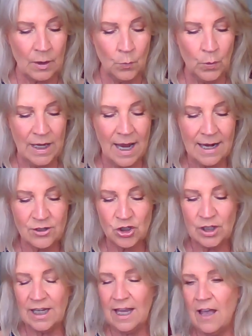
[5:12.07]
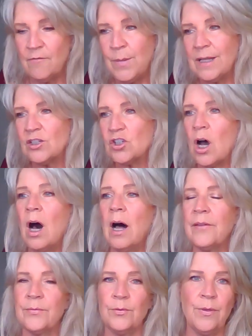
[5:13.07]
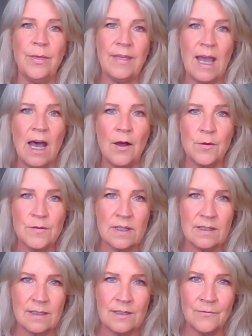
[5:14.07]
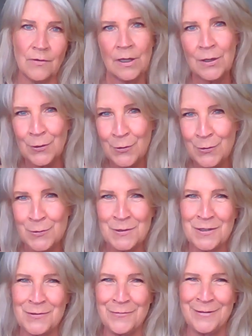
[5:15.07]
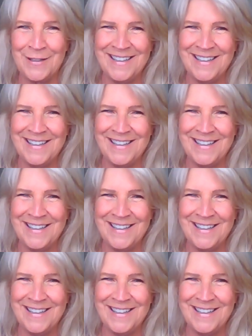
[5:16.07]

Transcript: we actually have been taught through thousands of years of